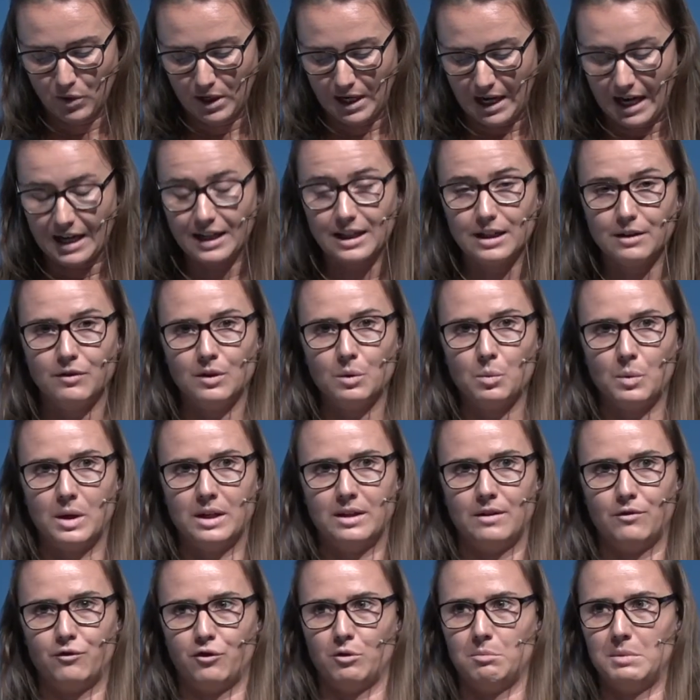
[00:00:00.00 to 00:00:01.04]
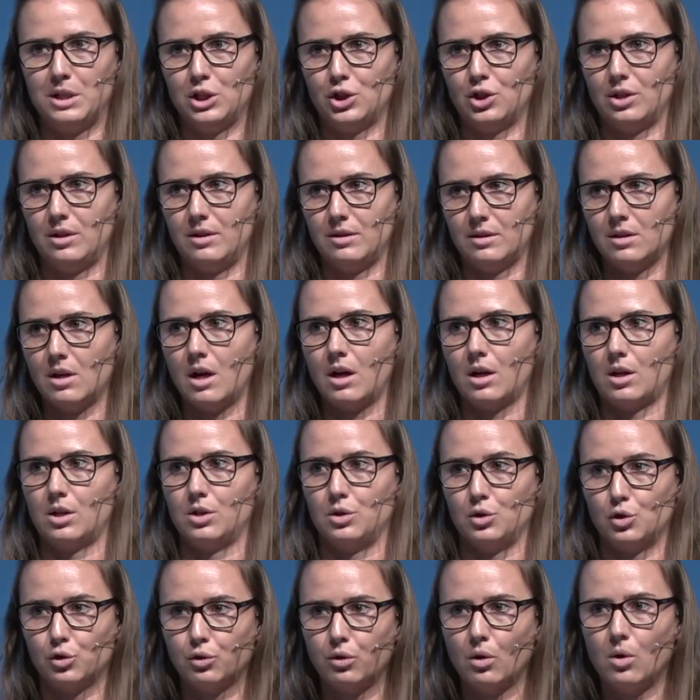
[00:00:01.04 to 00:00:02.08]
And even when information is not
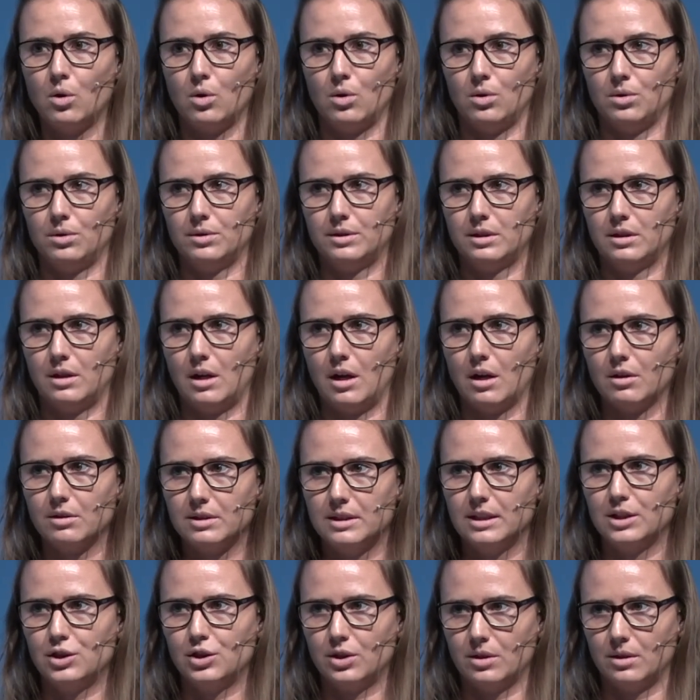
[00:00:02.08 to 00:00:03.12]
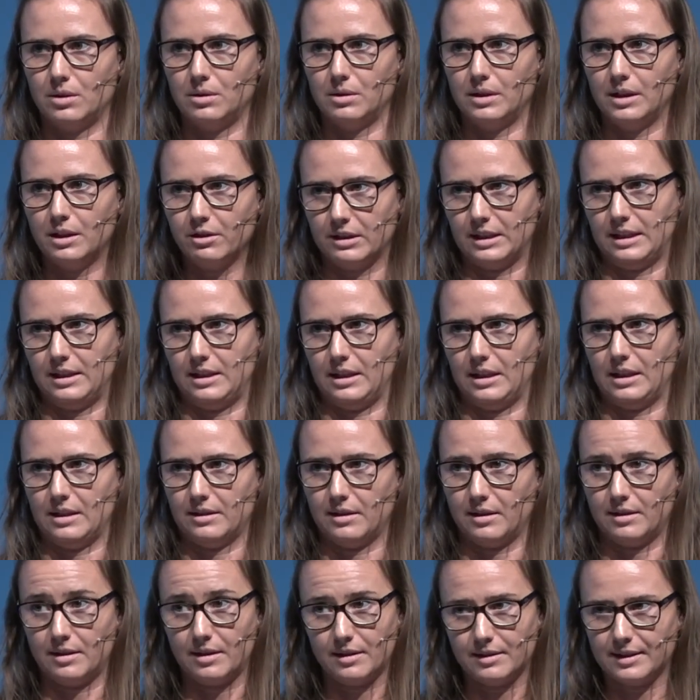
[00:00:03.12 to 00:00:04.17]
controlled, our digital literacy as
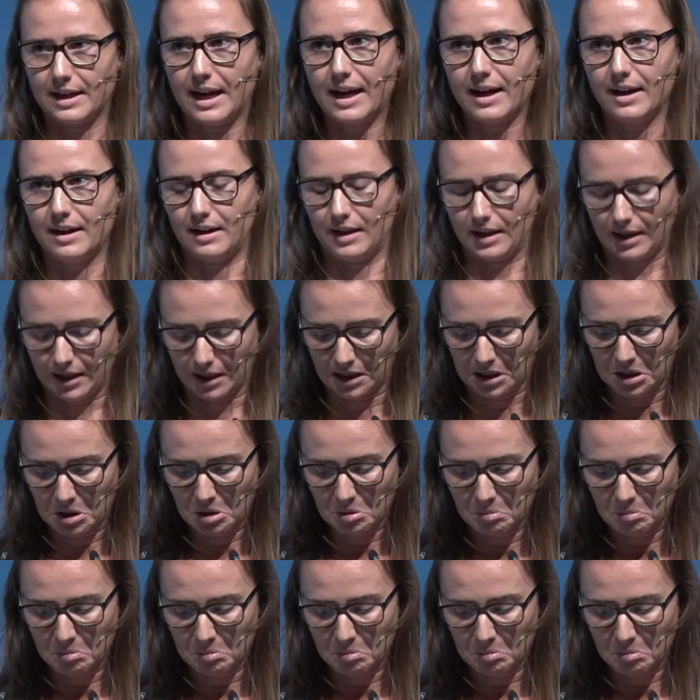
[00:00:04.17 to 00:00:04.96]
a society